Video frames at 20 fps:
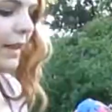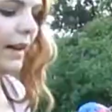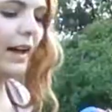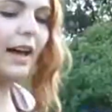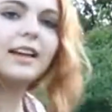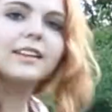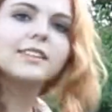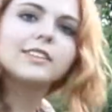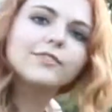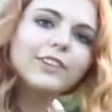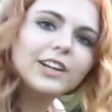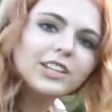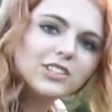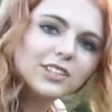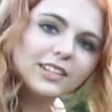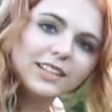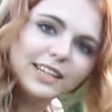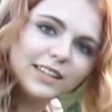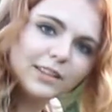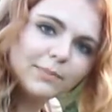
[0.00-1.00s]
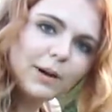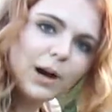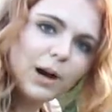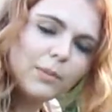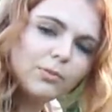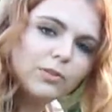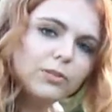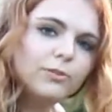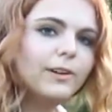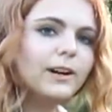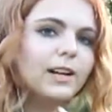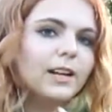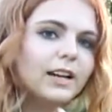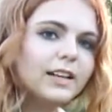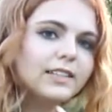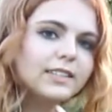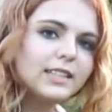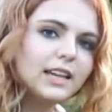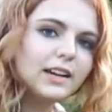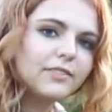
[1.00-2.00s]
and eventually the pup will
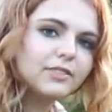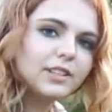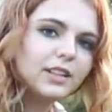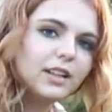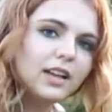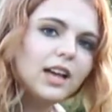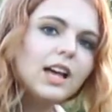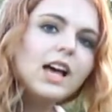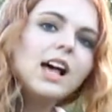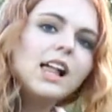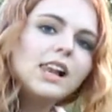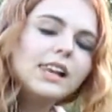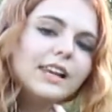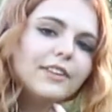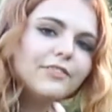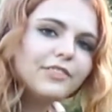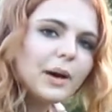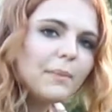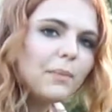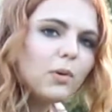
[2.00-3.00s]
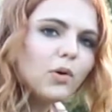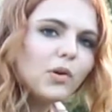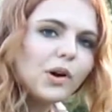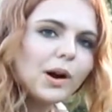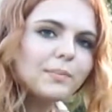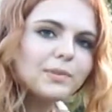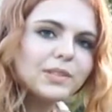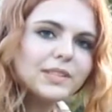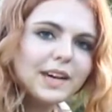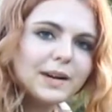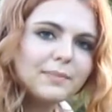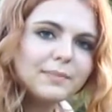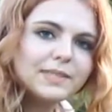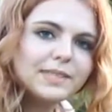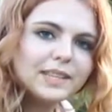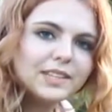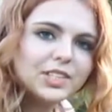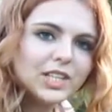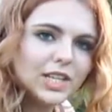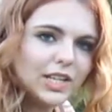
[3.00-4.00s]
realise they have to lift their paw up to that
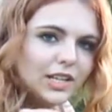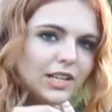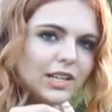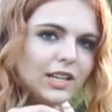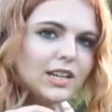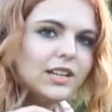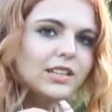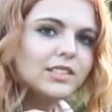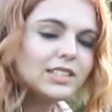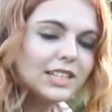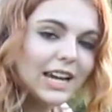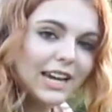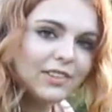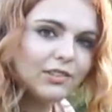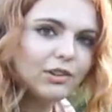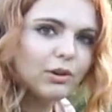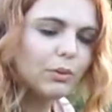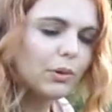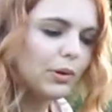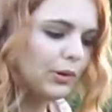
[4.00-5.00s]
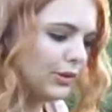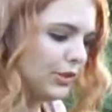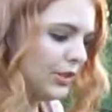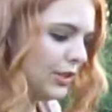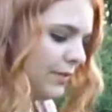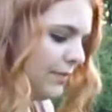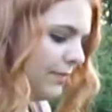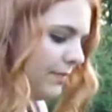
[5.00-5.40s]
position to get the reward.